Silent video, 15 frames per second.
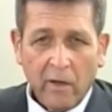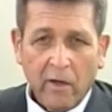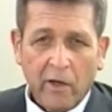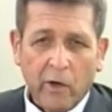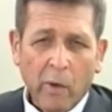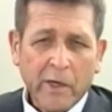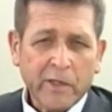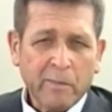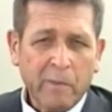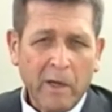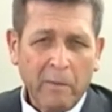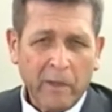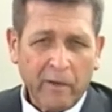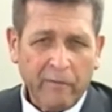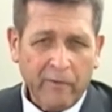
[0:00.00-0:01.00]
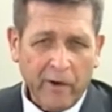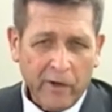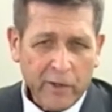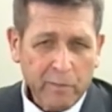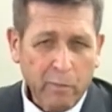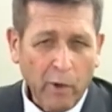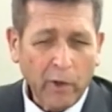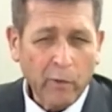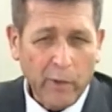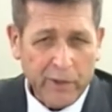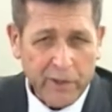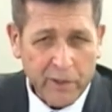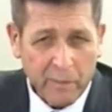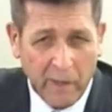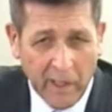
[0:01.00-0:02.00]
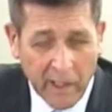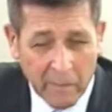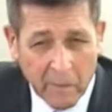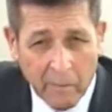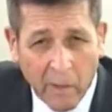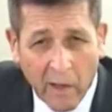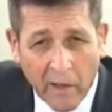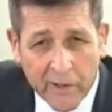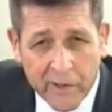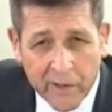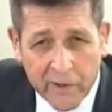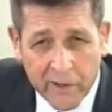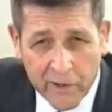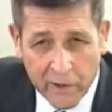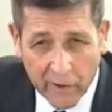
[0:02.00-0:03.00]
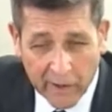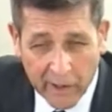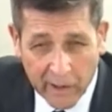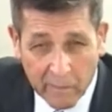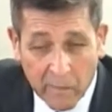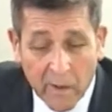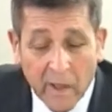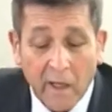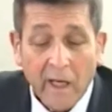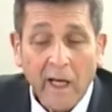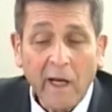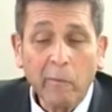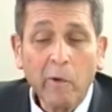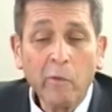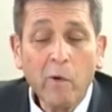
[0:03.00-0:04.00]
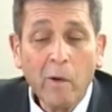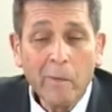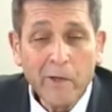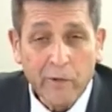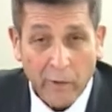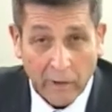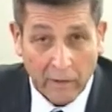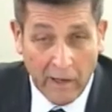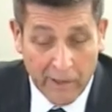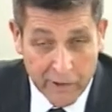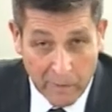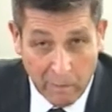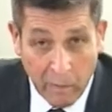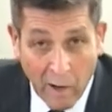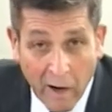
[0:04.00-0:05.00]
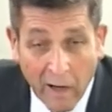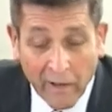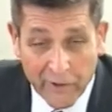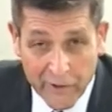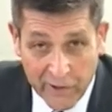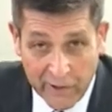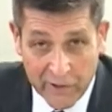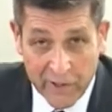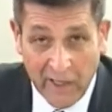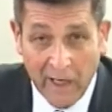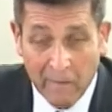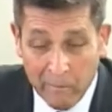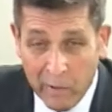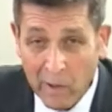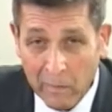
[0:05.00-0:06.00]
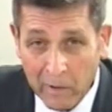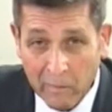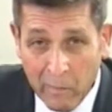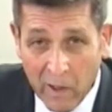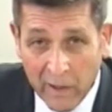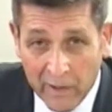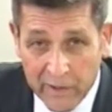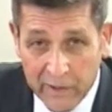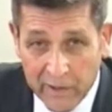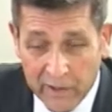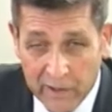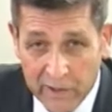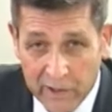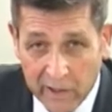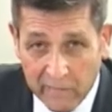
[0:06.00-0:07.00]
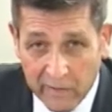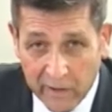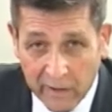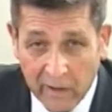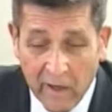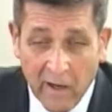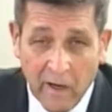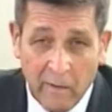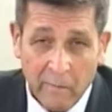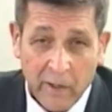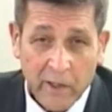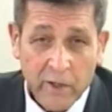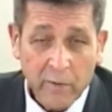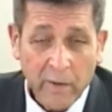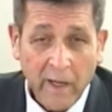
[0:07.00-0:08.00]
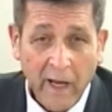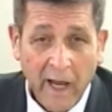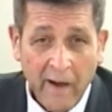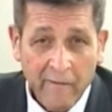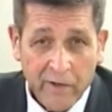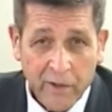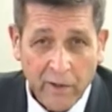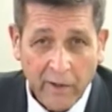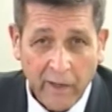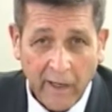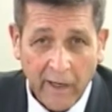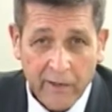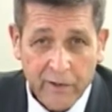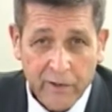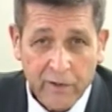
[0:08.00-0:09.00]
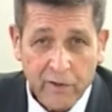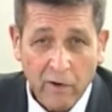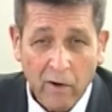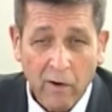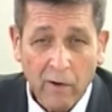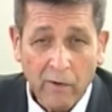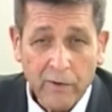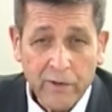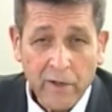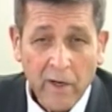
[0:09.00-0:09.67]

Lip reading: You're watching Public Affairs. Berkowitz is my name, and politics is our game. And we will be doing lots of politics and public policy this evening because we have as our guest Charles